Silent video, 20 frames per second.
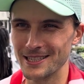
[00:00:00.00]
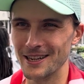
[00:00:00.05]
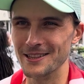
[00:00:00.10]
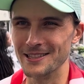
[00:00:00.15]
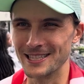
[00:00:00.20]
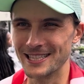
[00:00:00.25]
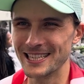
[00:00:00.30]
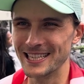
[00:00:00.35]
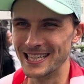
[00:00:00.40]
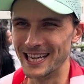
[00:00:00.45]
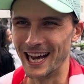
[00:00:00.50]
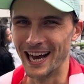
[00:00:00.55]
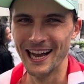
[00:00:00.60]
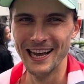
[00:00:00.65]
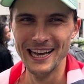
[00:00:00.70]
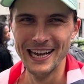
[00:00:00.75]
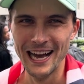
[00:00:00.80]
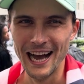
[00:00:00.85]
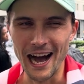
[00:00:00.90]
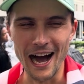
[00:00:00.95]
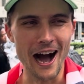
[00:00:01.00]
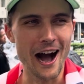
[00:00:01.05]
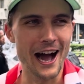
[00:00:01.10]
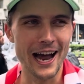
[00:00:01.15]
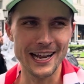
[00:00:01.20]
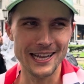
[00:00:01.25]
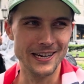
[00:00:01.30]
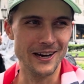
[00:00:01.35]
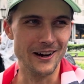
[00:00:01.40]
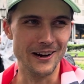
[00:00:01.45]
uh,
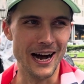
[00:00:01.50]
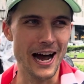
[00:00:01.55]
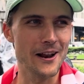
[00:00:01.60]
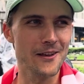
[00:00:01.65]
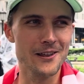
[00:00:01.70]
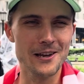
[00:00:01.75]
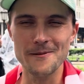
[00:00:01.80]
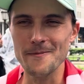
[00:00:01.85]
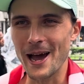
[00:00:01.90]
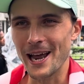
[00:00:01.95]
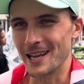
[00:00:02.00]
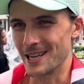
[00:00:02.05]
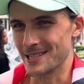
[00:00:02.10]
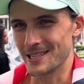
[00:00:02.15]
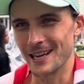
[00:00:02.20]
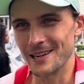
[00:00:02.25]
I don't know. I don't think it matters.